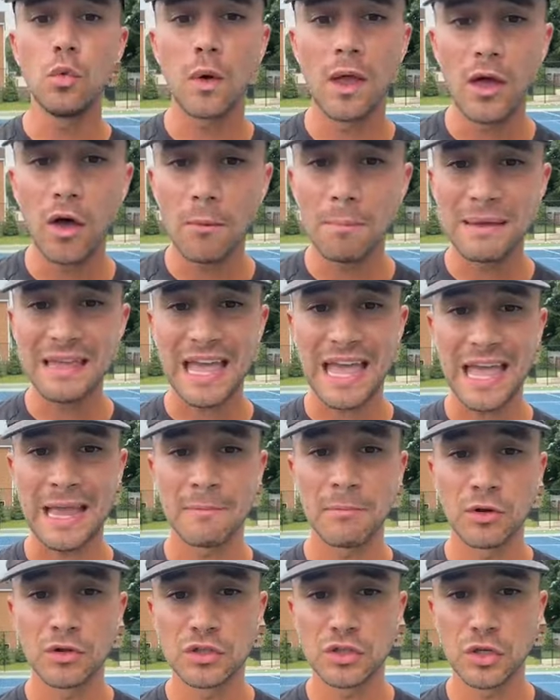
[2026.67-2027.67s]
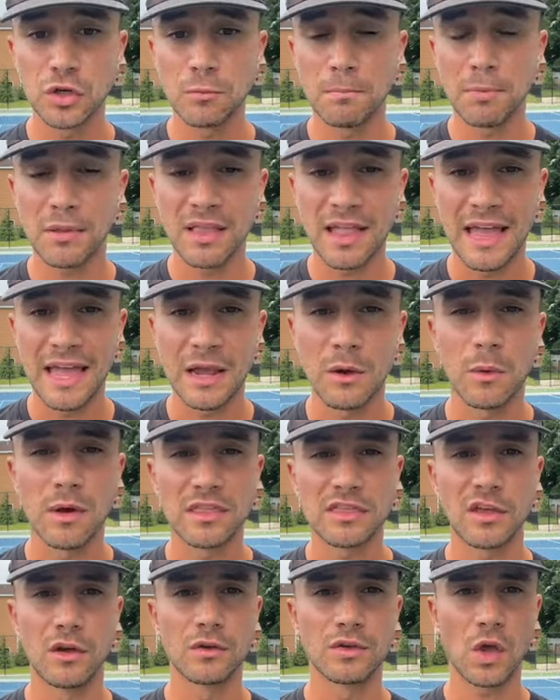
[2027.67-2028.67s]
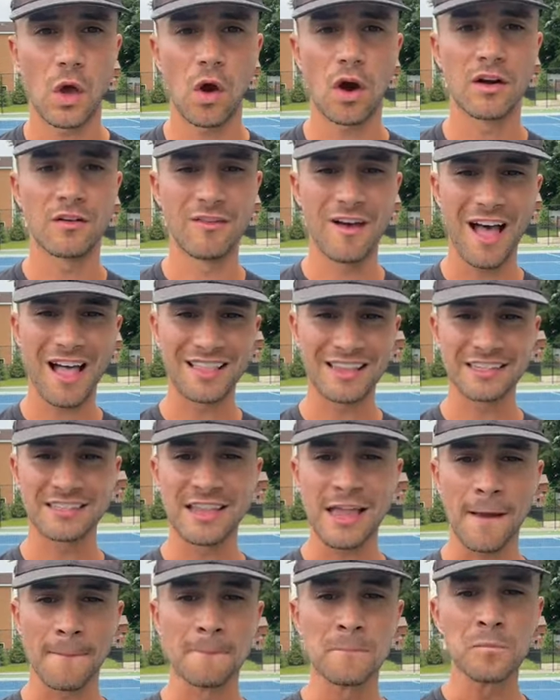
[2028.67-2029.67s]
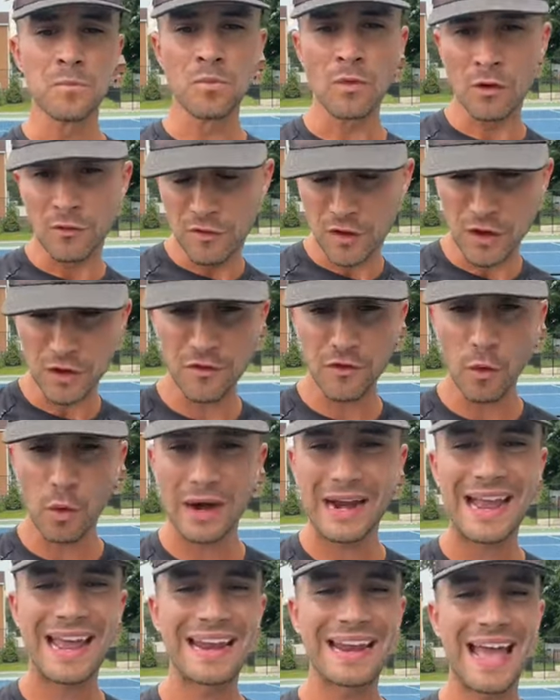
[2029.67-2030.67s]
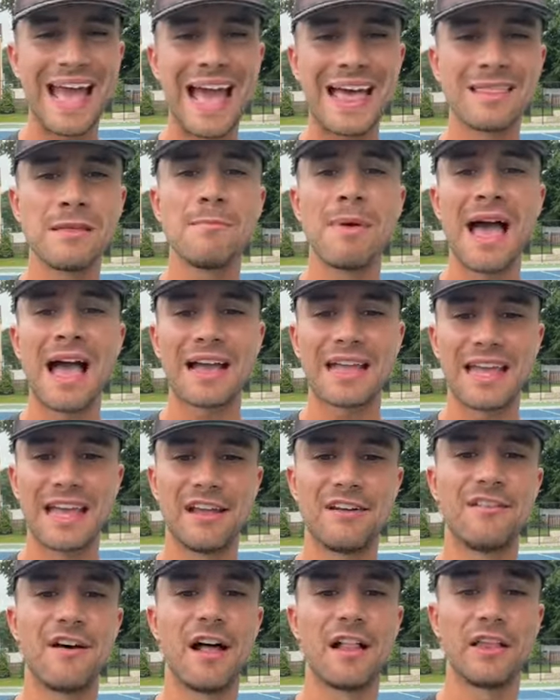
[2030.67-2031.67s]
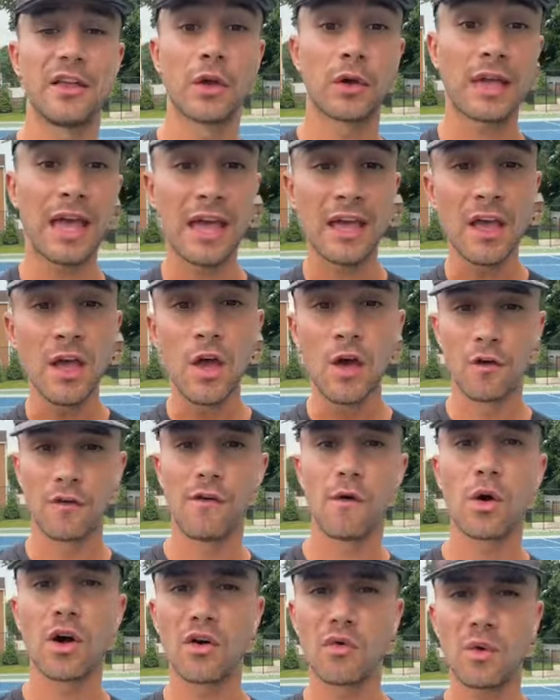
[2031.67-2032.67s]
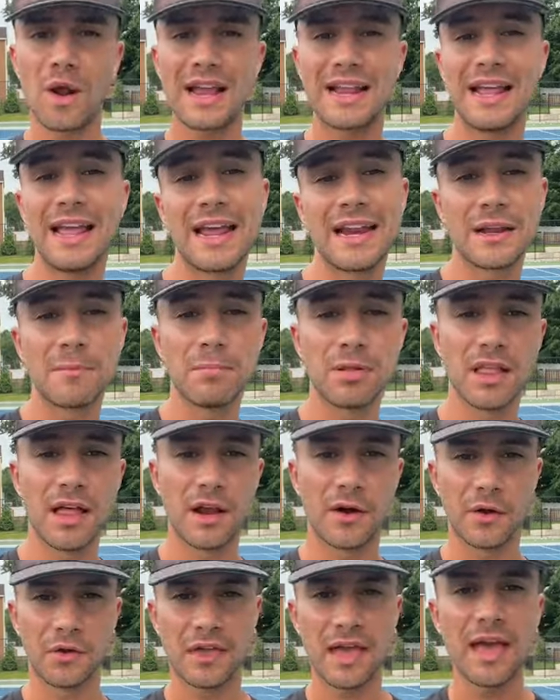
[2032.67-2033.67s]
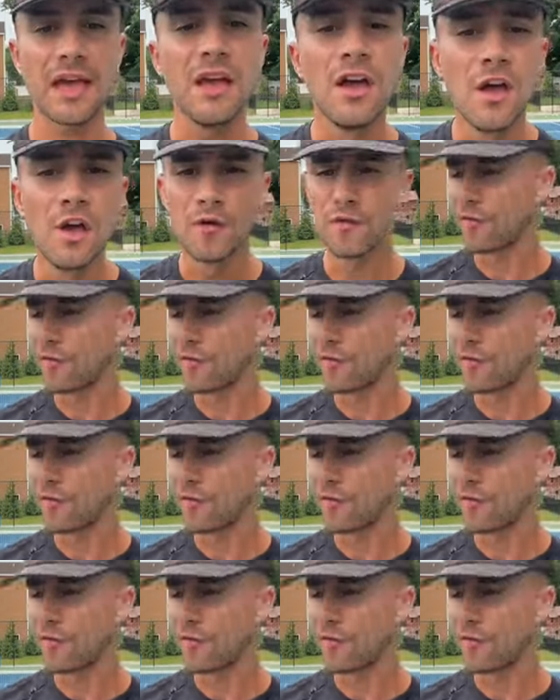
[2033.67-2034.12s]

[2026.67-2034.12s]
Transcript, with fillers: you will be able to play with those hard volleys. Now, for the forehand and the backhand volley, okay? For a right-handed player, okay?